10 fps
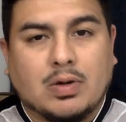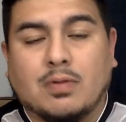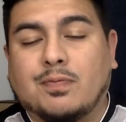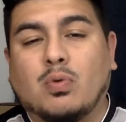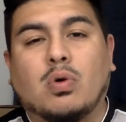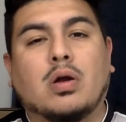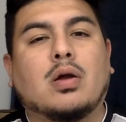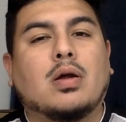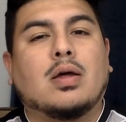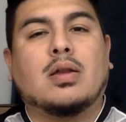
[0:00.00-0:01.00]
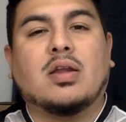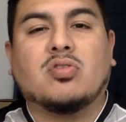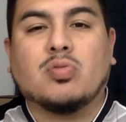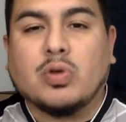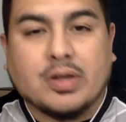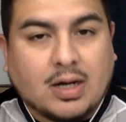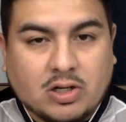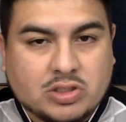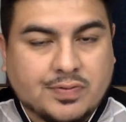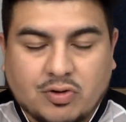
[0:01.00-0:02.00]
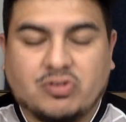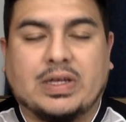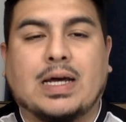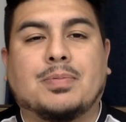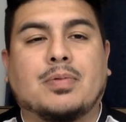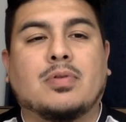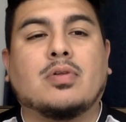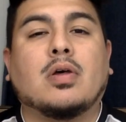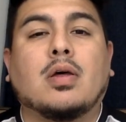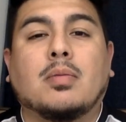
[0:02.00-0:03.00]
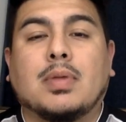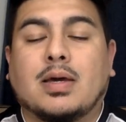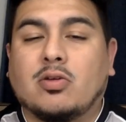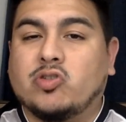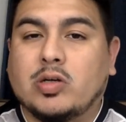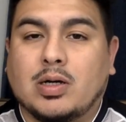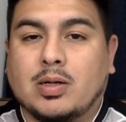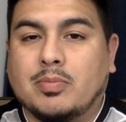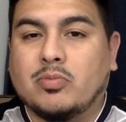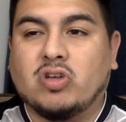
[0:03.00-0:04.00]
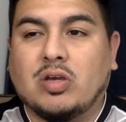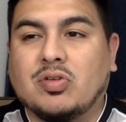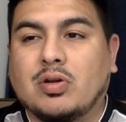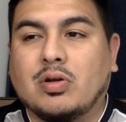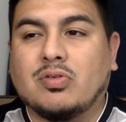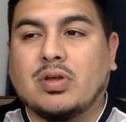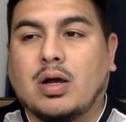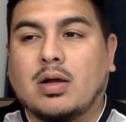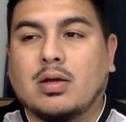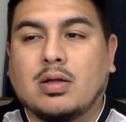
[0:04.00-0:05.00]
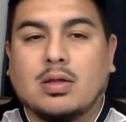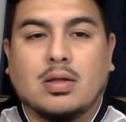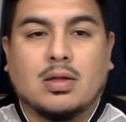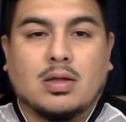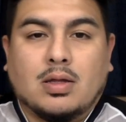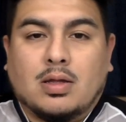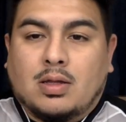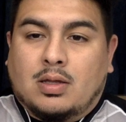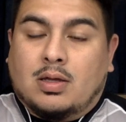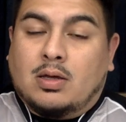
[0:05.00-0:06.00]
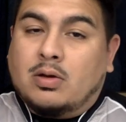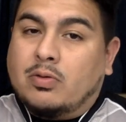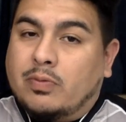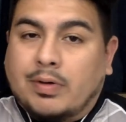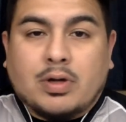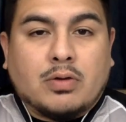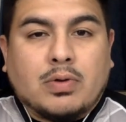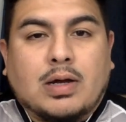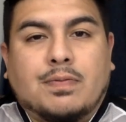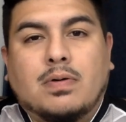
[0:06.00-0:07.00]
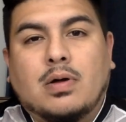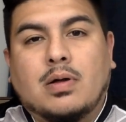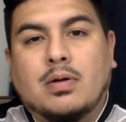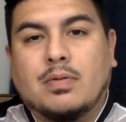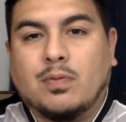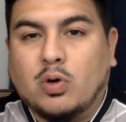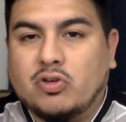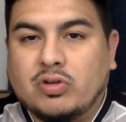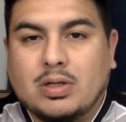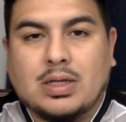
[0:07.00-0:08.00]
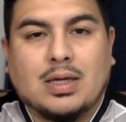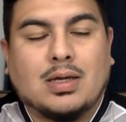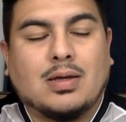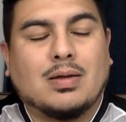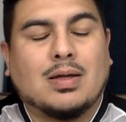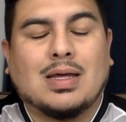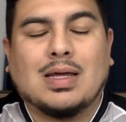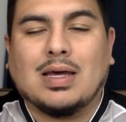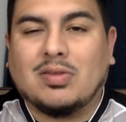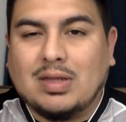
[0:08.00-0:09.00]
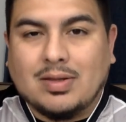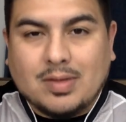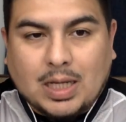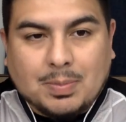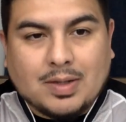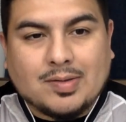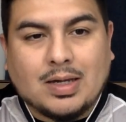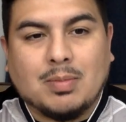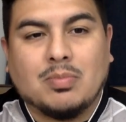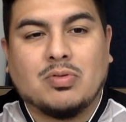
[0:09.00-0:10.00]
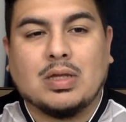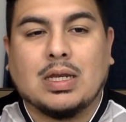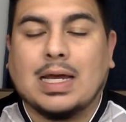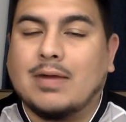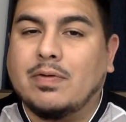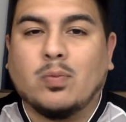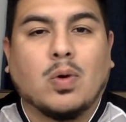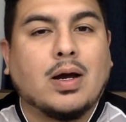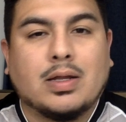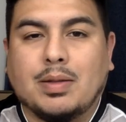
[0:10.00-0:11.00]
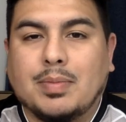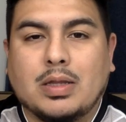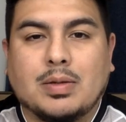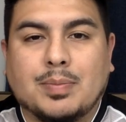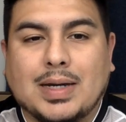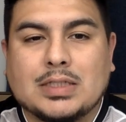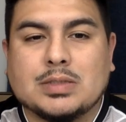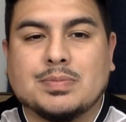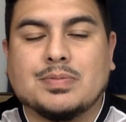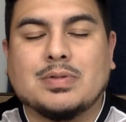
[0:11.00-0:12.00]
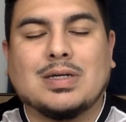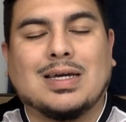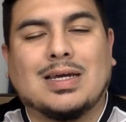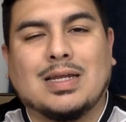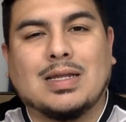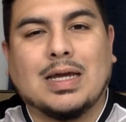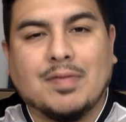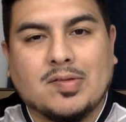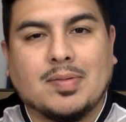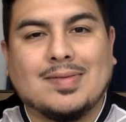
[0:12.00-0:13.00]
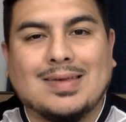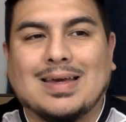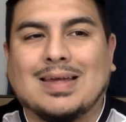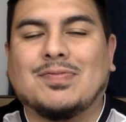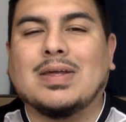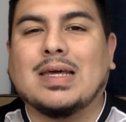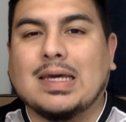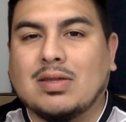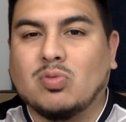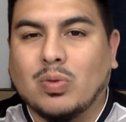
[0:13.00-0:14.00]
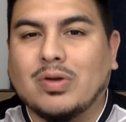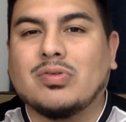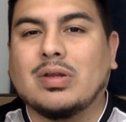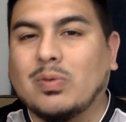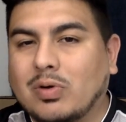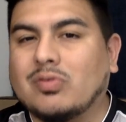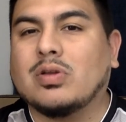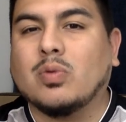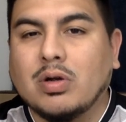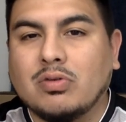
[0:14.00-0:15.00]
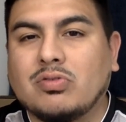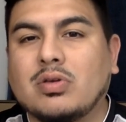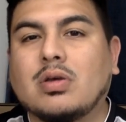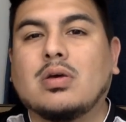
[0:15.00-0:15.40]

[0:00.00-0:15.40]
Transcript: Round 4, this is where the controversy happens, because Jason Herzog, very good ref. Fortunately, I've seen this a couple of times, and I had to rewind the matchup, and every time I see it, I feel like it gets worse and worse and worse.